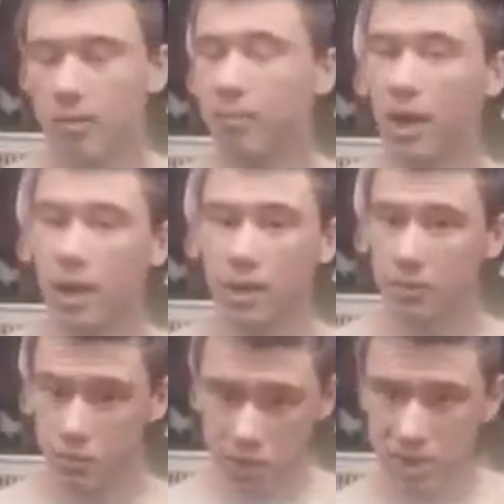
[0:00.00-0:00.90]
But
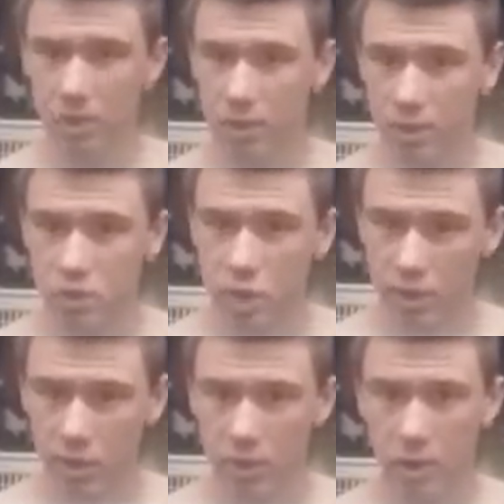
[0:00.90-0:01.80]
it was still a good
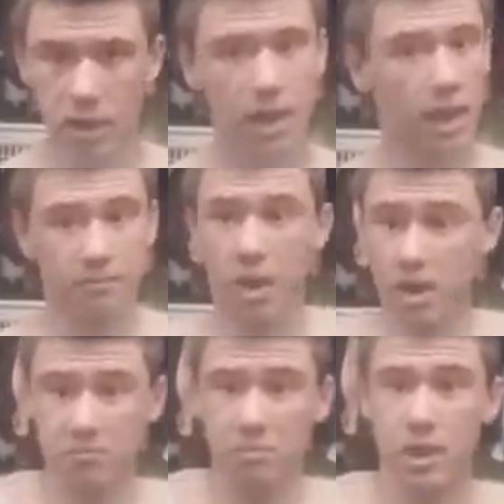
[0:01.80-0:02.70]
trailer, and I'm not
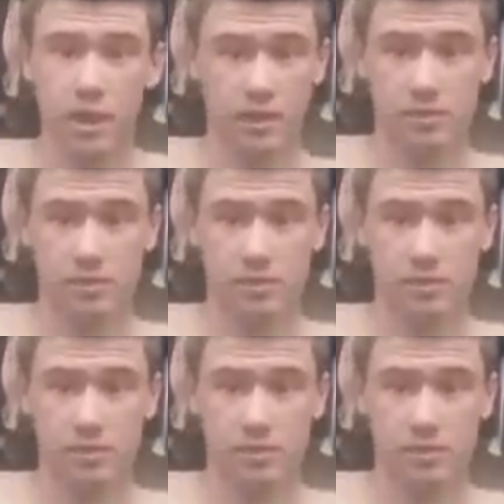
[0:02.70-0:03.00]
complaining.